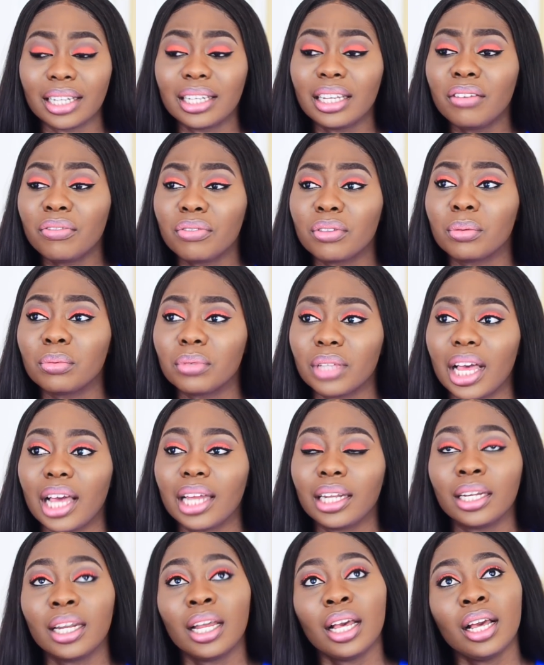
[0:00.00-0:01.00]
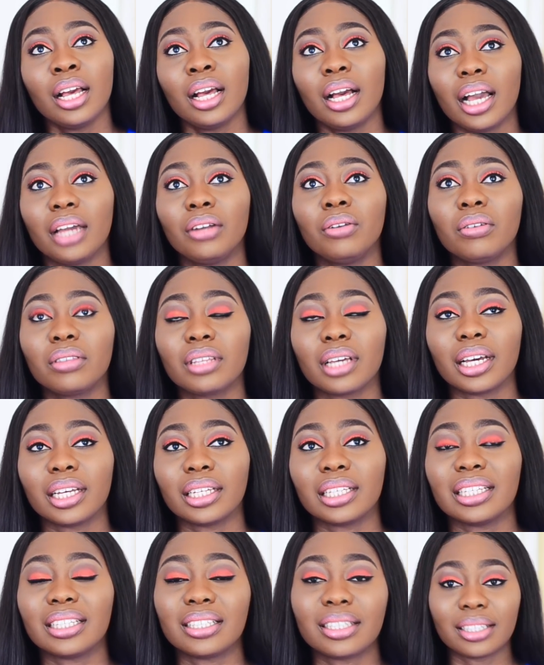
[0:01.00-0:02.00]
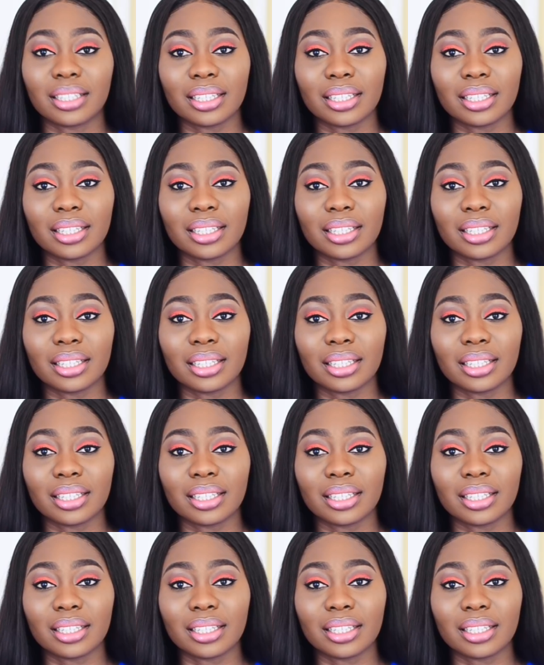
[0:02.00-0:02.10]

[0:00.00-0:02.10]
And I know that